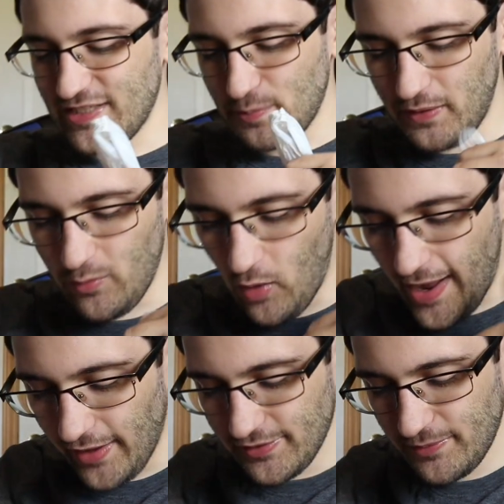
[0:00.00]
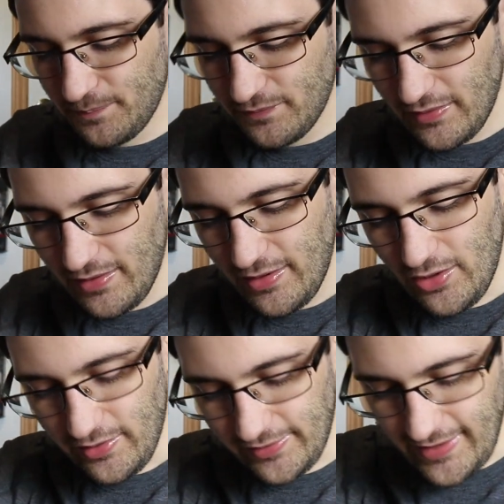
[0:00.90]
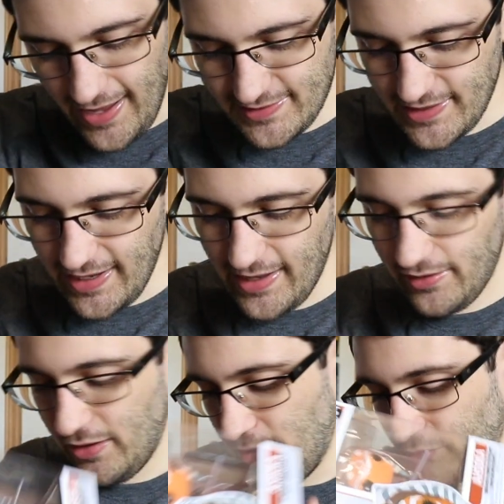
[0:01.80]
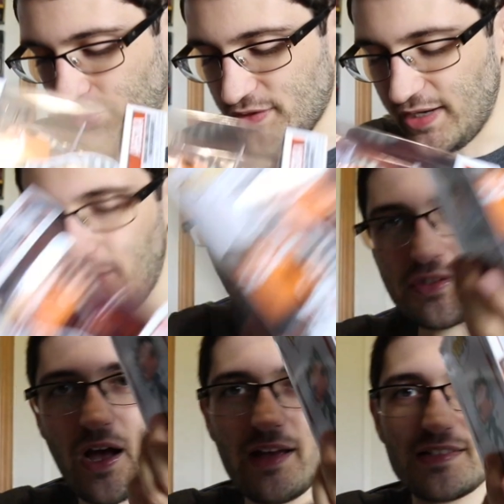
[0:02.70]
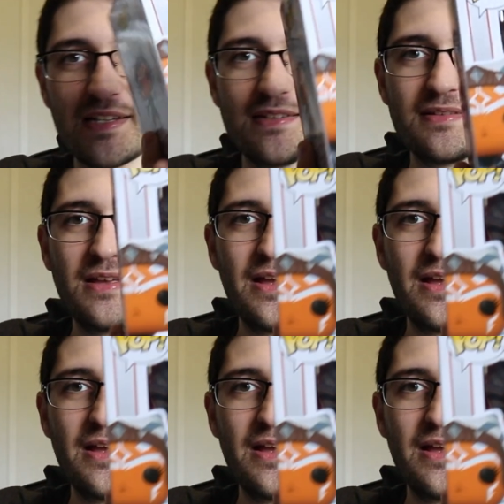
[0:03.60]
is pretty wild. Got uh, Rosario Dawson,